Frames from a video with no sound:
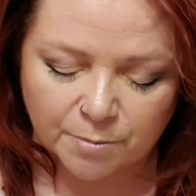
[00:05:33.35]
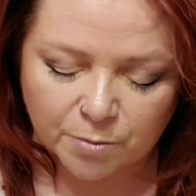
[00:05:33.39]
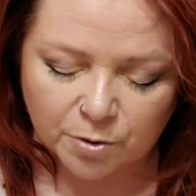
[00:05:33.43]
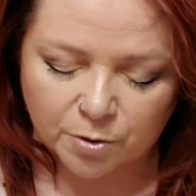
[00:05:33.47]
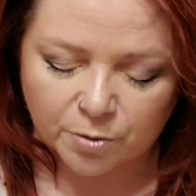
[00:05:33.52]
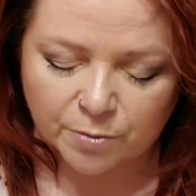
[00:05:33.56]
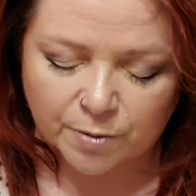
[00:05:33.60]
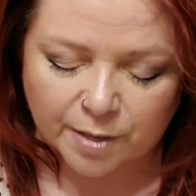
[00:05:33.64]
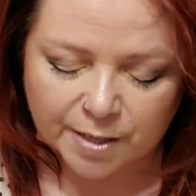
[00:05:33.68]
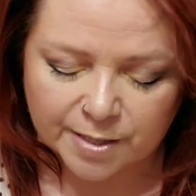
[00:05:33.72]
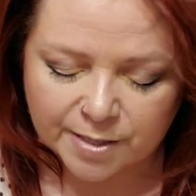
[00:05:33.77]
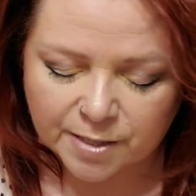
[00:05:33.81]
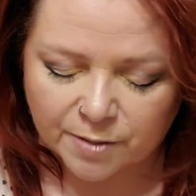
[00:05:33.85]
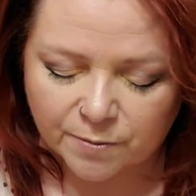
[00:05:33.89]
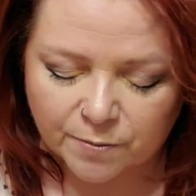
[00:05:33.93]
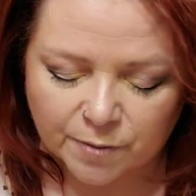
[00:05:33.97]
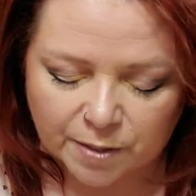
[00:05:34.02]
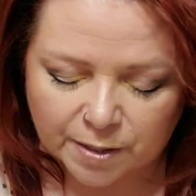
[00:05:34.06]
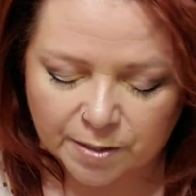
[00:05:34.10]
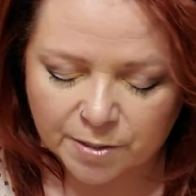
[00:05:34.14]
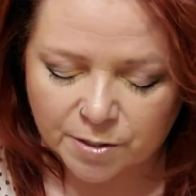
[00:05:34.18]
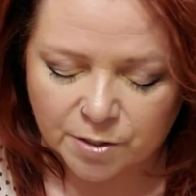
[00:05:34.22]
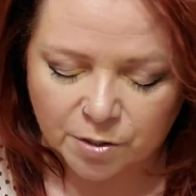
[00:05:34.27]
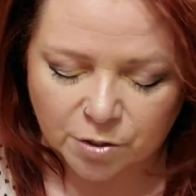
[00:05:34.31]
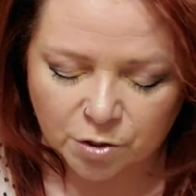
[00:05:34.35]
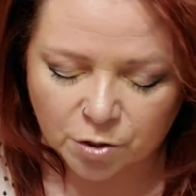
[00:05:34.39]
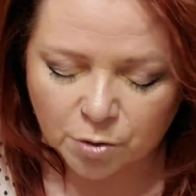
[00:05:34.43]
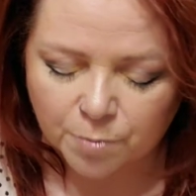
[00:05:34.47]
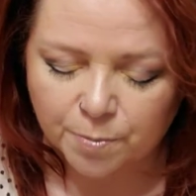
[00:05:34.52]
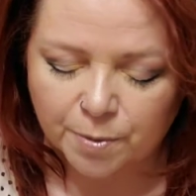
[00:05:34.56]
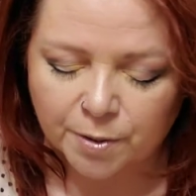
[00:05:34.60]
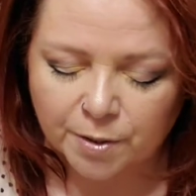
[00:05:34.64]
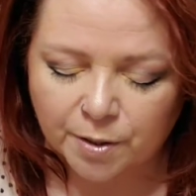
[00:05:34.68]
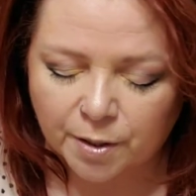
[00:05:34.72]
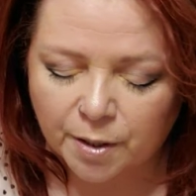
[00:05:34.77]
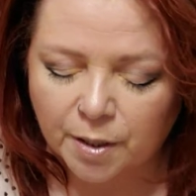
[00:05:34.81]
Moon, Rising, Venus, and
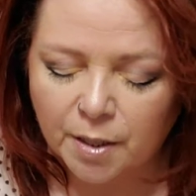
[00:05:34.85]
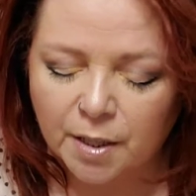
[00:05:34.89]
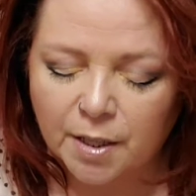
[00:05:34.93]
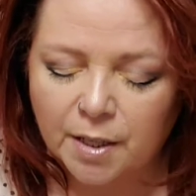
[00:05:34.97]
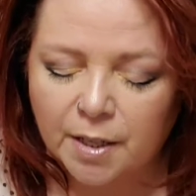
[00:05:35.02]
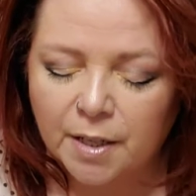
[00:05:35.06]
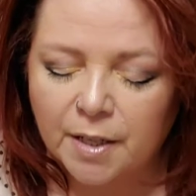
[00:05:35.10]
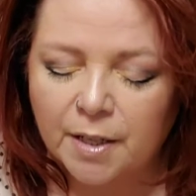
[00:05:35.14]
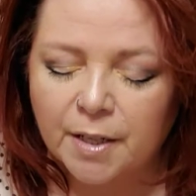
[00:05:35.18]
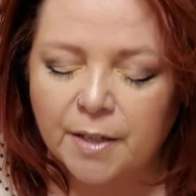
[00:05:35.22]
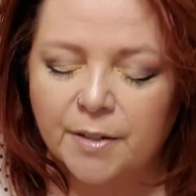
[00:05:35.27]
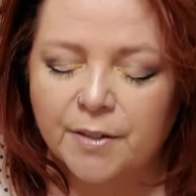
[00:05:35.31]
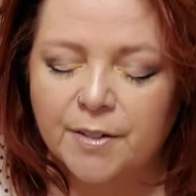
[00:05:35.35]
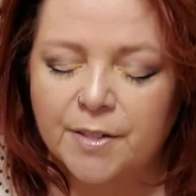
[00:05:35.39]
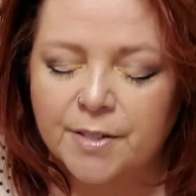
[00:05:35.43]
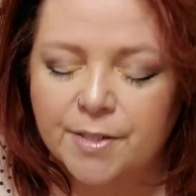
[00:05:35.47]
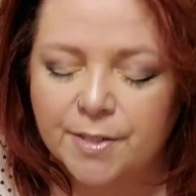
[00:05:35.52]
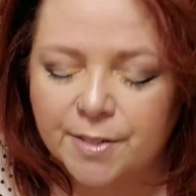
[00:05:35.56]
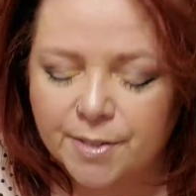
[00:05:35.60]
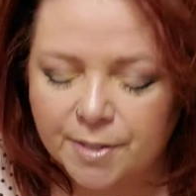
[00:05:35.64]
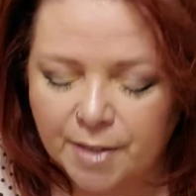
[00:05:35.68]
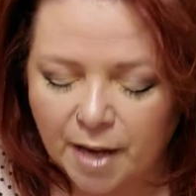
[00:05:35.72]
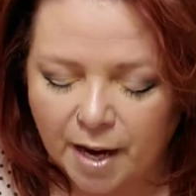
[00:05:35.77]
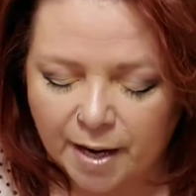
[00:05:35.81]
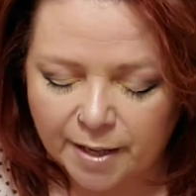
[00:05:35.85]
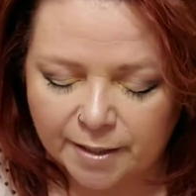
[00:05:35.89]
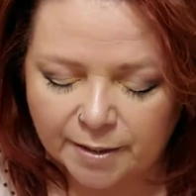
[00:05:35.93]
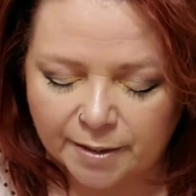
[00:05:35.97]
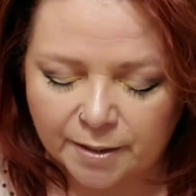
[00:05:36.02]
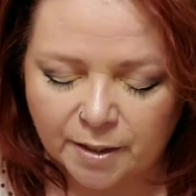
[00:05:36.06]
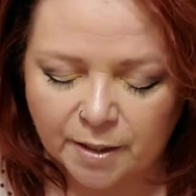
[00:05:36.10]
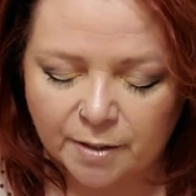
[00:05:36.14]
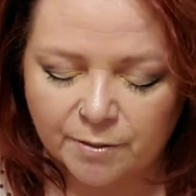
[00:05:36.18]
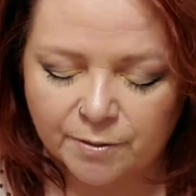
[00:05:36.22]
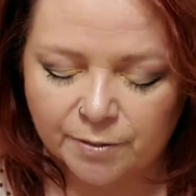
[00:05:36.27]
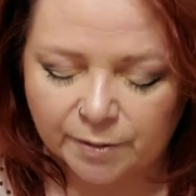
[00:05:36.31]
Jupiter, the sign
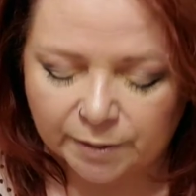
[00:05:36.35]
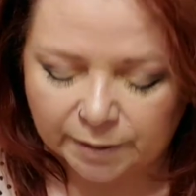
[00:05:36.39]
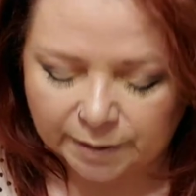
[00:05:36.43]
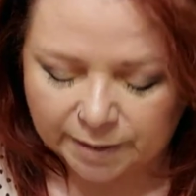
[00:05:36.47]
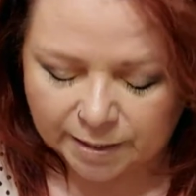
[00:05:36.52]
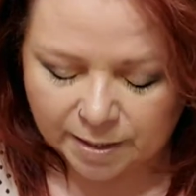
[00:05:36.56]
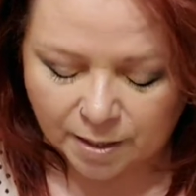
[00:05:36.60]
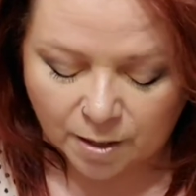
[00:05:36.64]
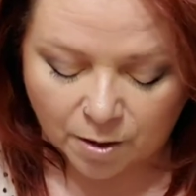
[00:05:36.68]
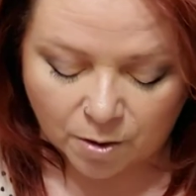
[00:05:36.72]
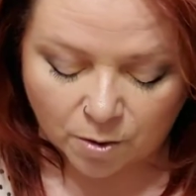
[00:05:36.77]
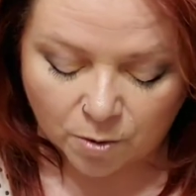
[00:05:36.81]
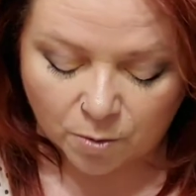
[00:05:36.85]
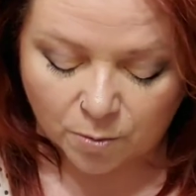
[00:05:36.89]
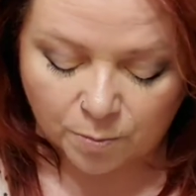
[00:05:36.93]
of Leo.